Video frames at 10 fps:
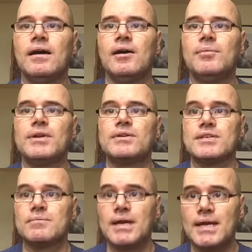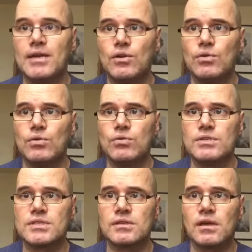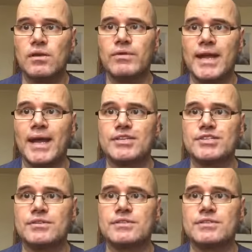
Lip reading: because it may cause a reaction.